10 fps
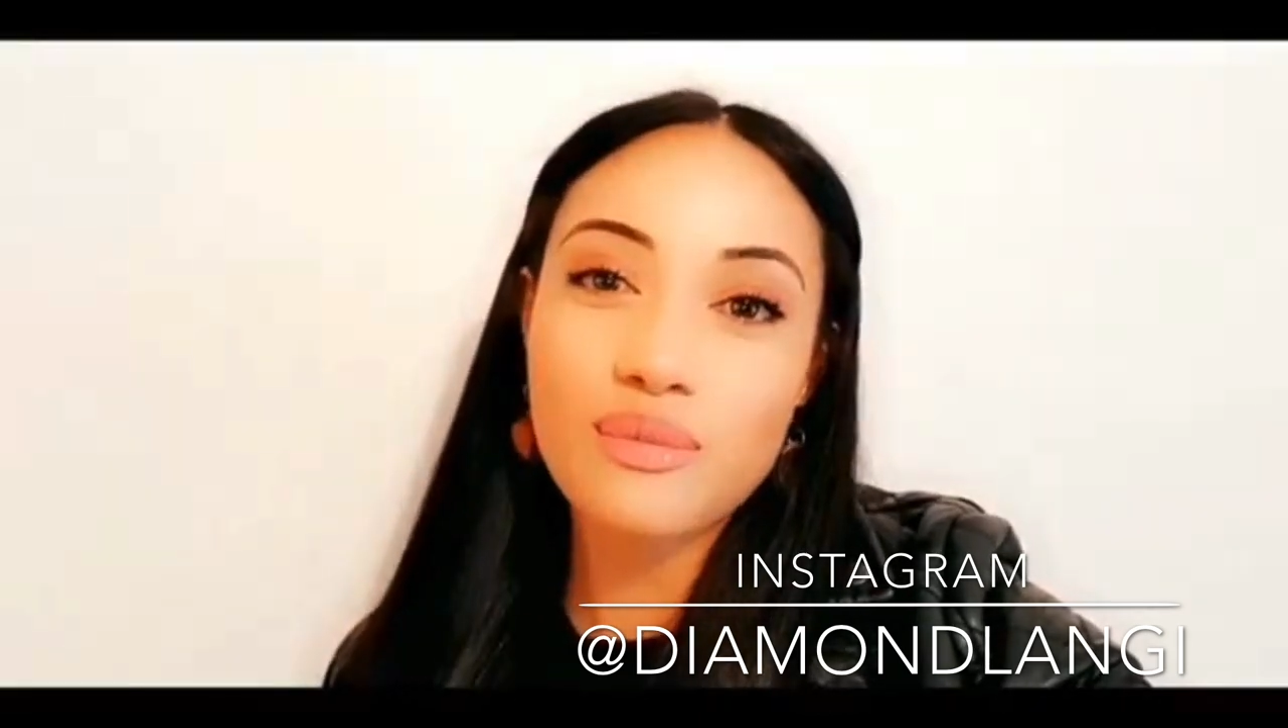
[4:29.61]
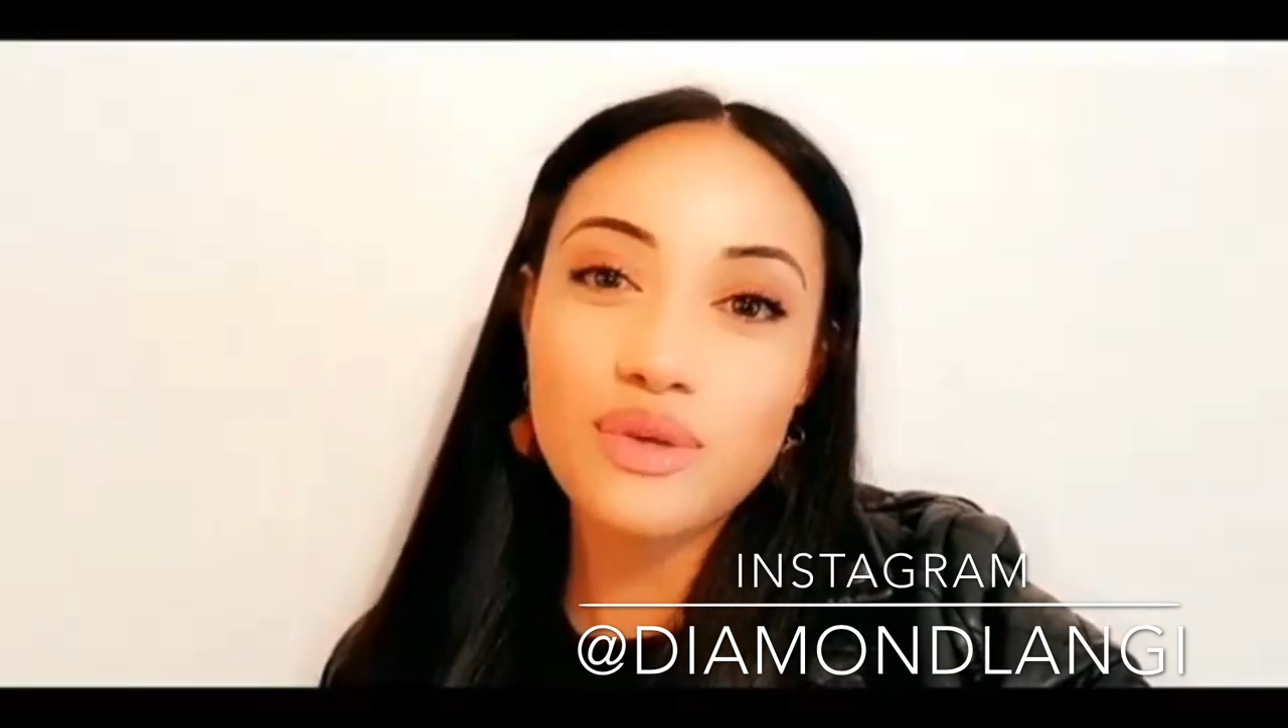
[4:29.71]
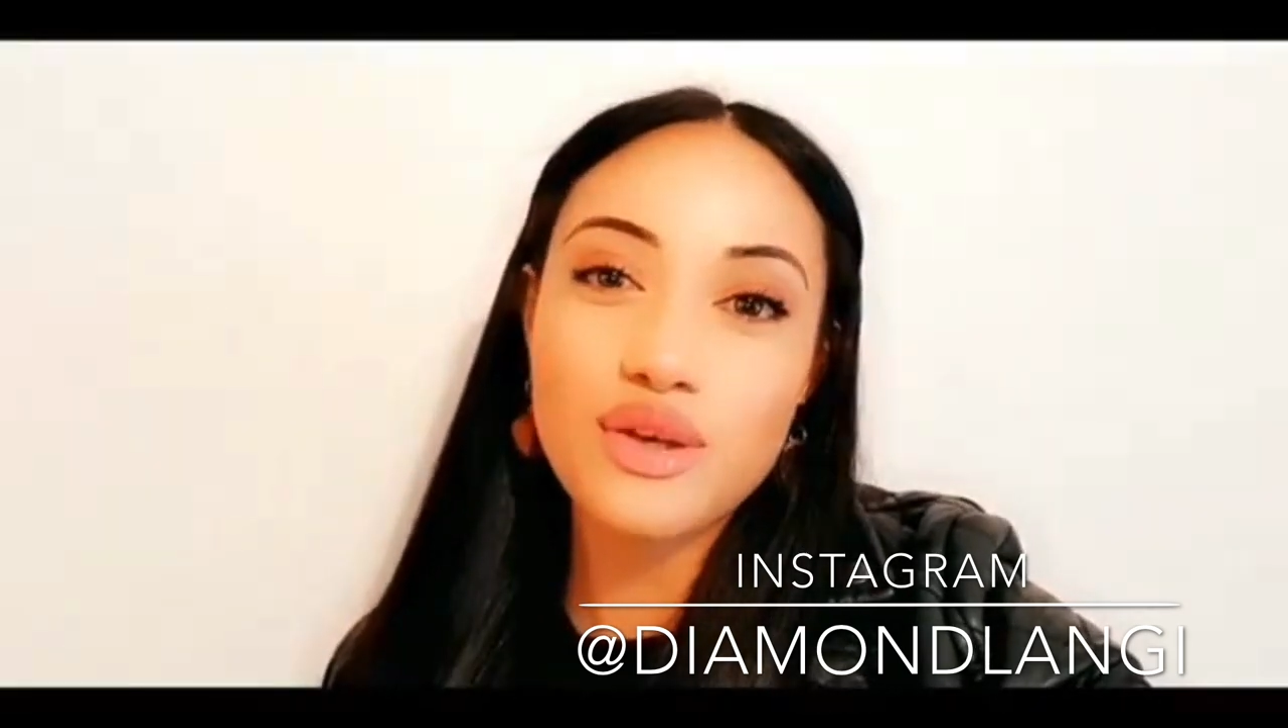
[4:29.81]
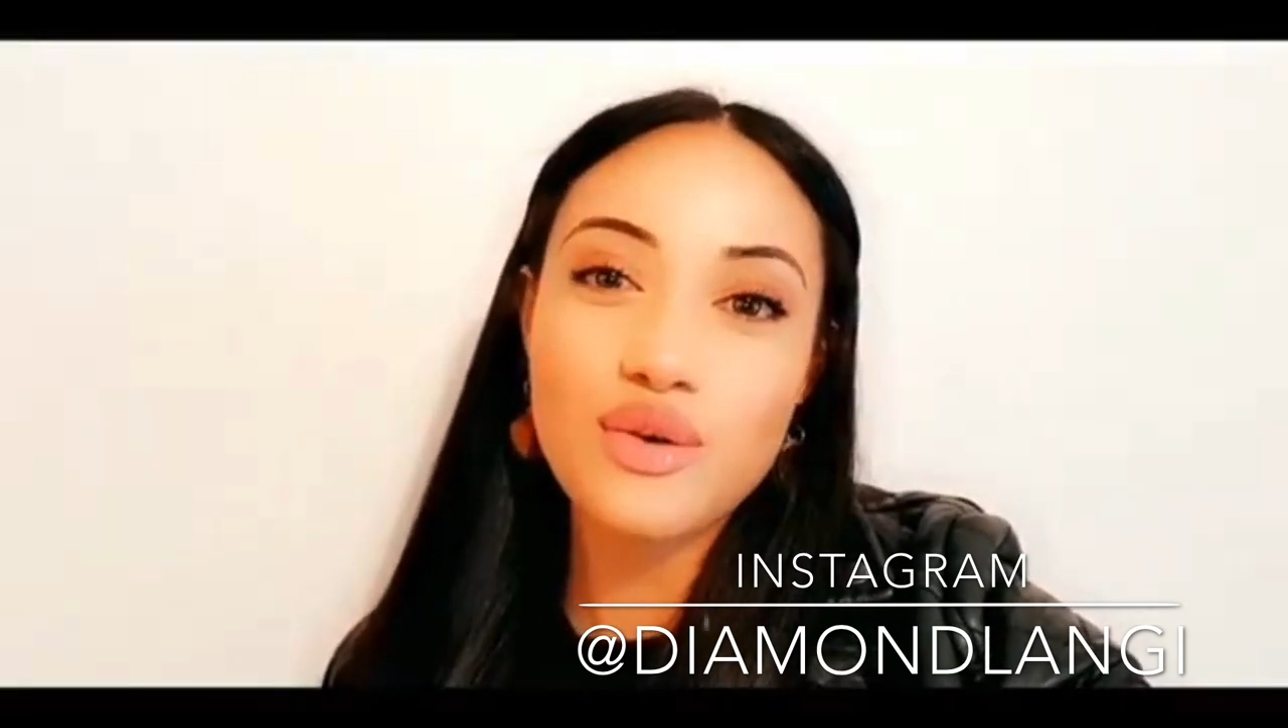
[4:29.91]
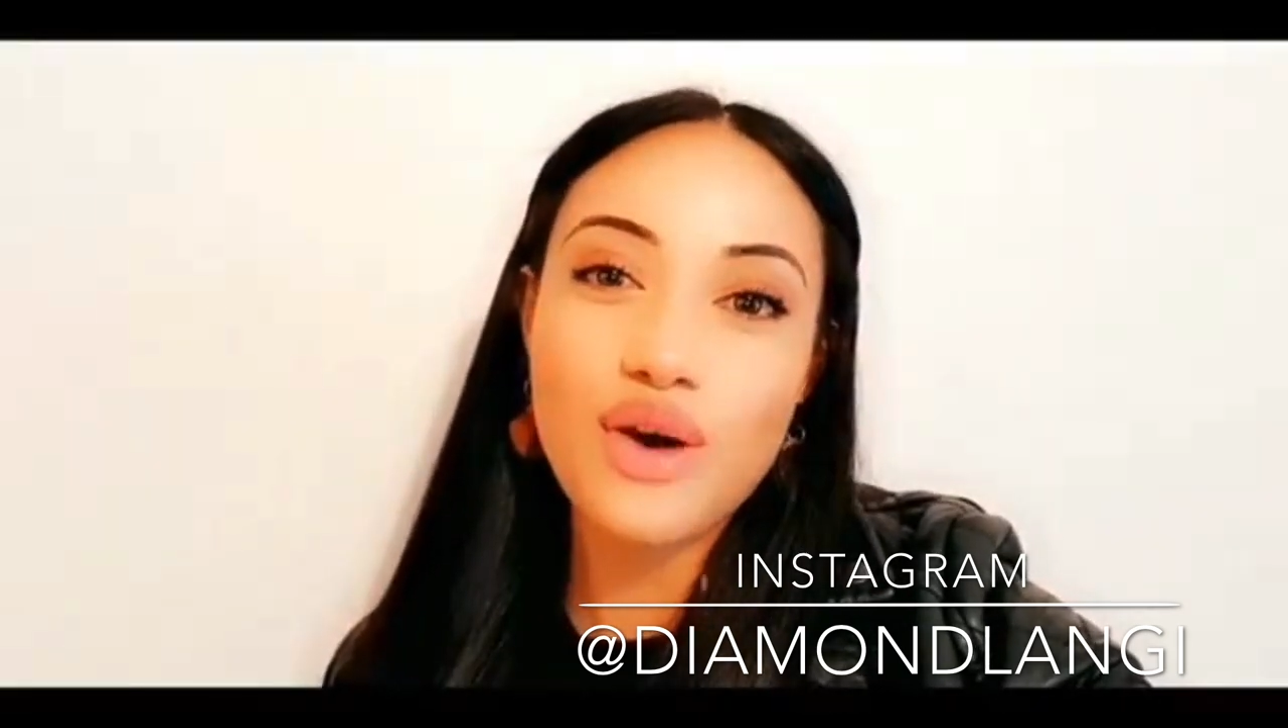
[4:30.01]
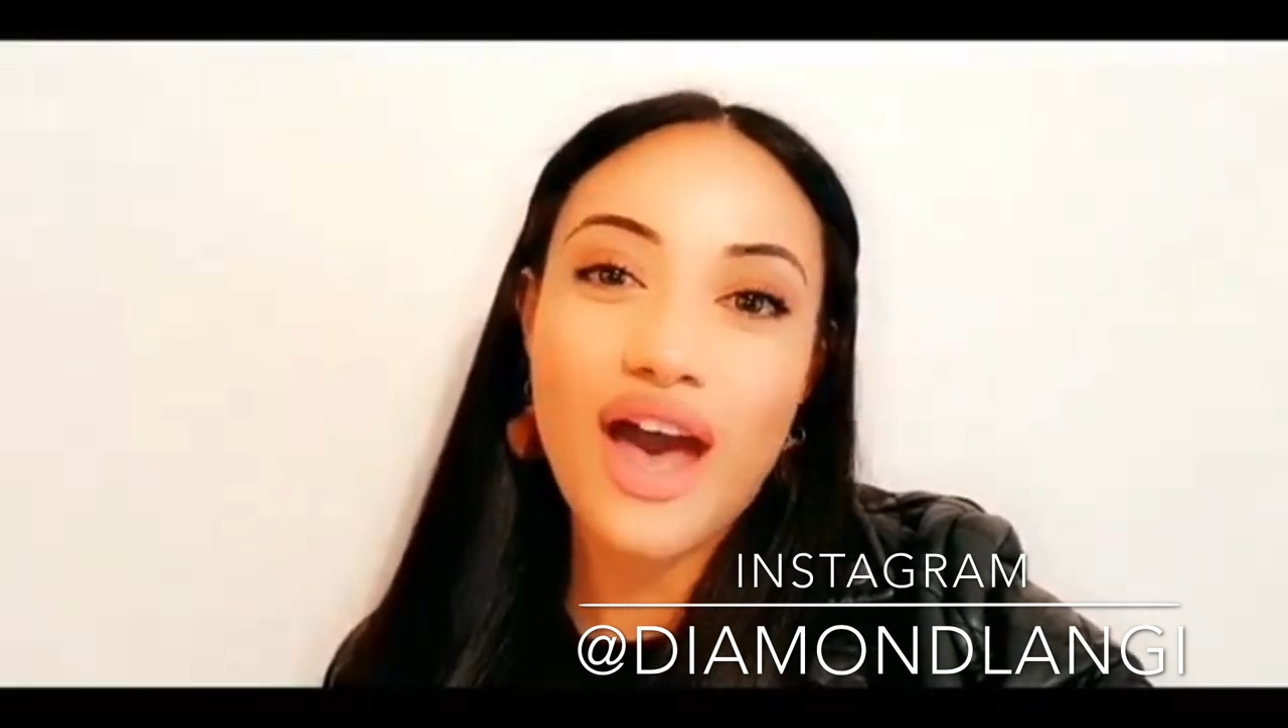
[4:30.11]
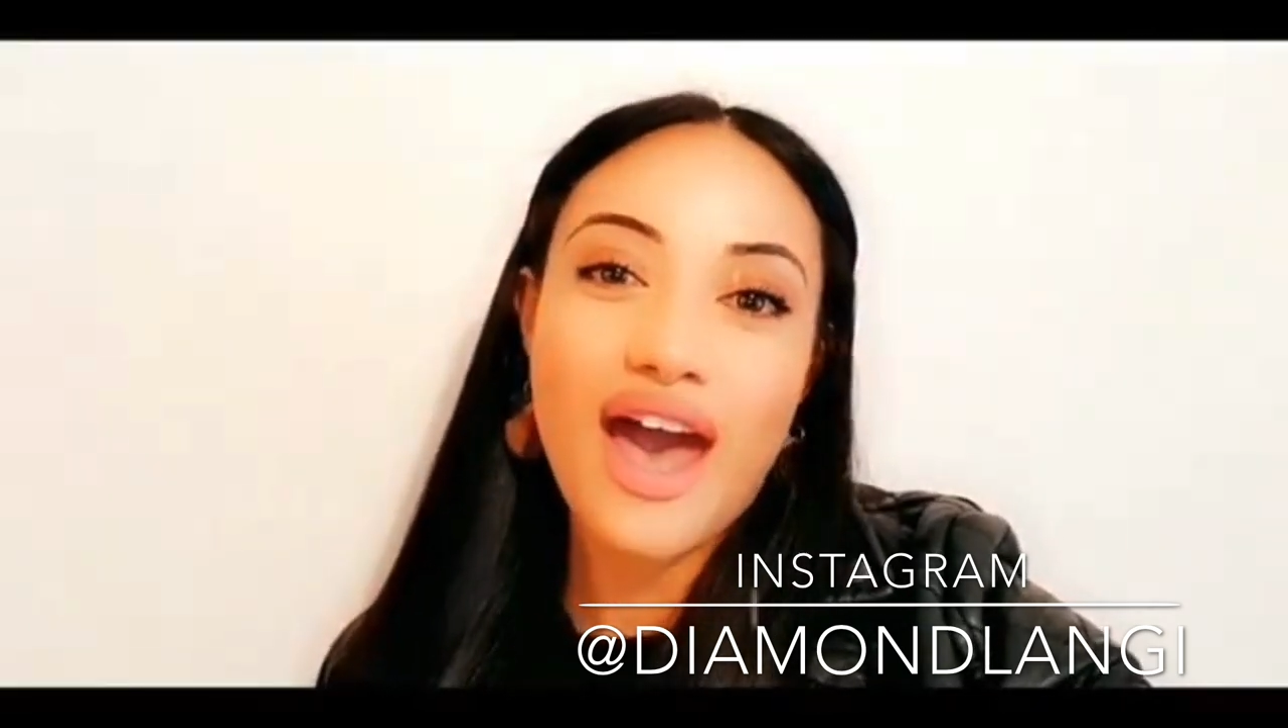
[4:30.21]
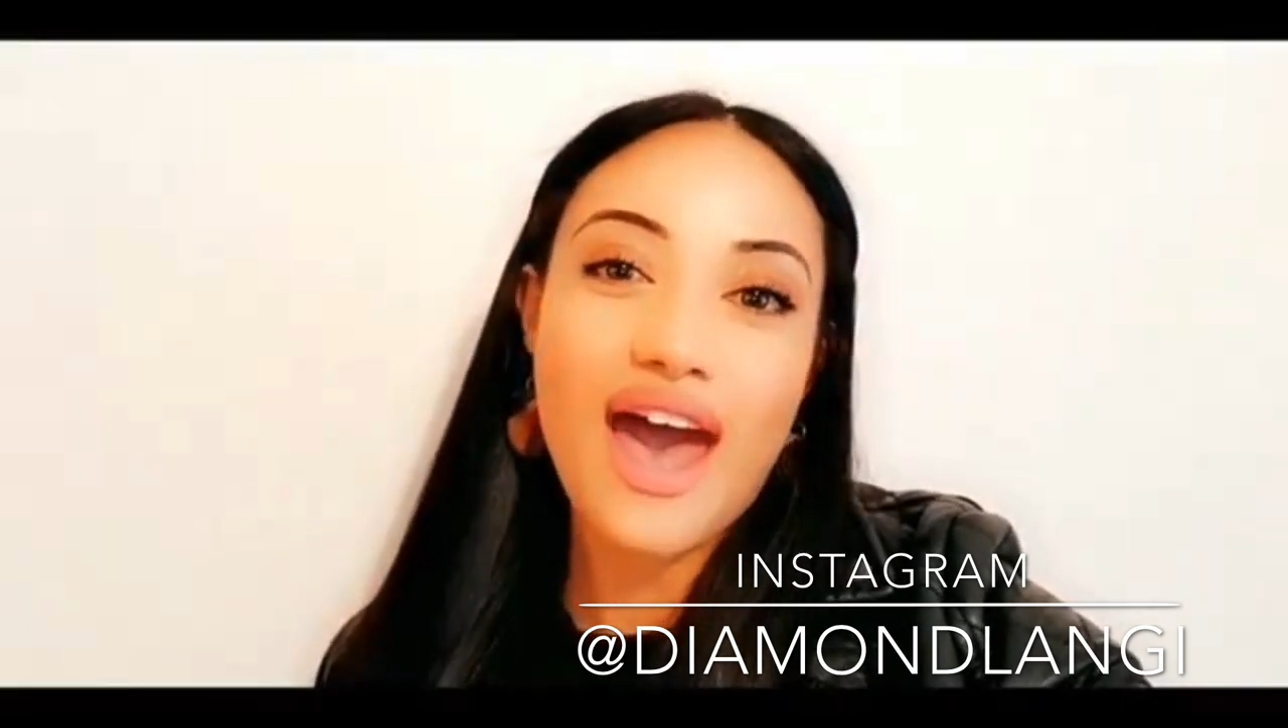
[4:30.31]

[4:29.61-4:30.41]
from you